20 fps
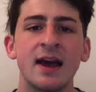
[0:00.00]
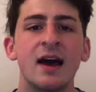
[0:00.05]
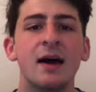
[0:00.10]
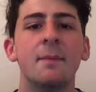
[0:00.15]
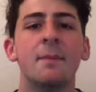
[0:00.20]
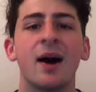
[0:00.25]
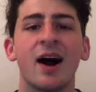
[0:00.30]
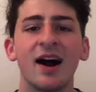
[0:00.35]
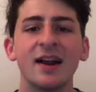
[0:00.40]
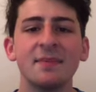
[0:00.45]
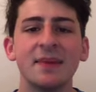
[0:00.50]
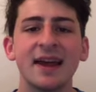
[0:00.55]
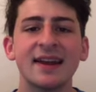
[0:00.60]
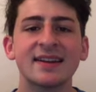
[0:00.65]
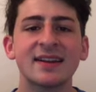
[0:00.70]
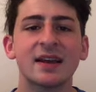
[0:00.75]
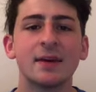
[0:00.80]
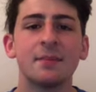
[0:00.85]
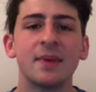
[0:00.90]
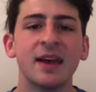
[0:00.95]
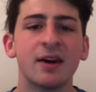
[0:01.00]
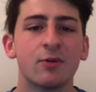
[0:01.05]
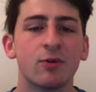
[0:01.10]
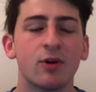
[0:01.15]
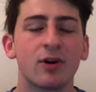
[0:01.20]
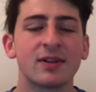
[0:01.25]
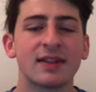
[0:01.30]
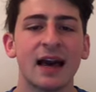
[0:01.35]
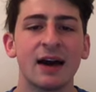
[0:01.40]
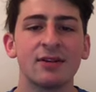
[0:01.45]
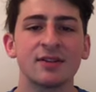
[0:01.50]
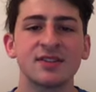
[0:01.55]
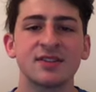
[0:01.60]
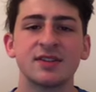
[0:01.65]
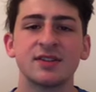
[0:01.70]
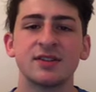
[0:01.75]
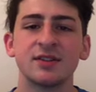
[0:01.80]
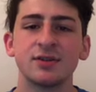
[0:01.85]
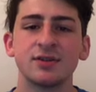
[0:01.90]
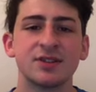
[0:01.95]
Podman commit will allow us
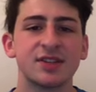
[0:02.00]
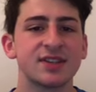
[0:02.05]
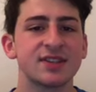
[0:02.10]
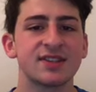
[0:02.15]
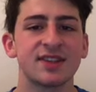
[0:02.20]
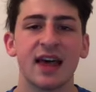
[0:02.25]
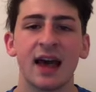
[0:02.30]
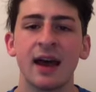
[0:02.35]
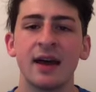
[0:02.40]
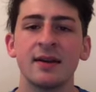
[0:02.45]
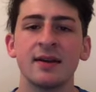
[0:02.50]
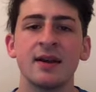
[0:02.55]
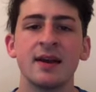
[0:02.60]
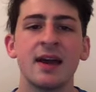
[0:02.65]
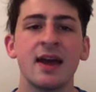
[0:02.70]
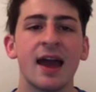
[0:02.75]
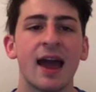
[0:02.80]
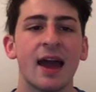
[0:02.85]
to do just that,